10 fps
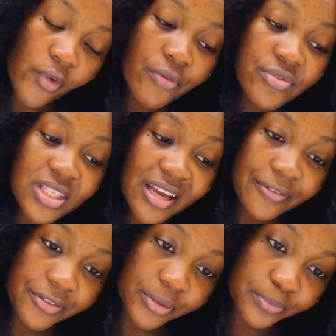visa
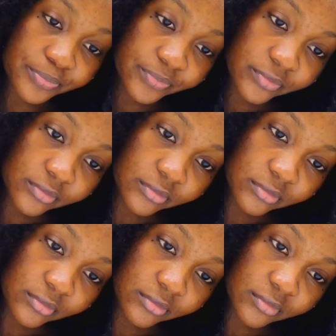fee,
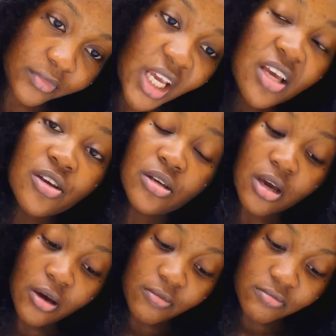
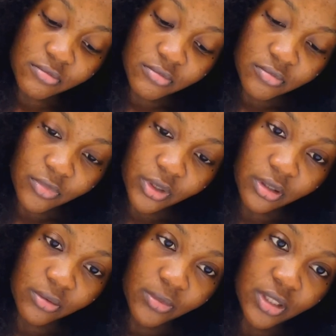
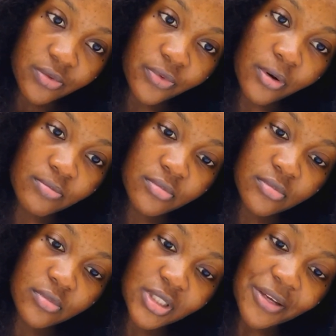okay, wait, from
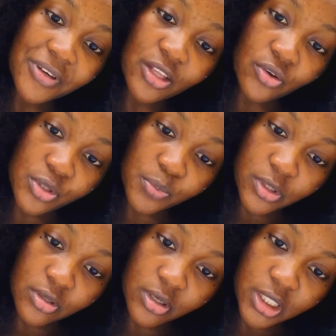certificate of
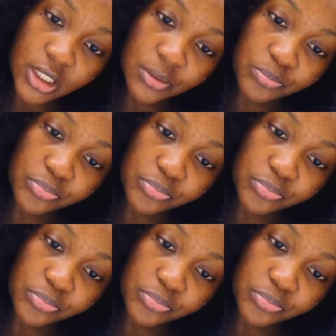sponsorship,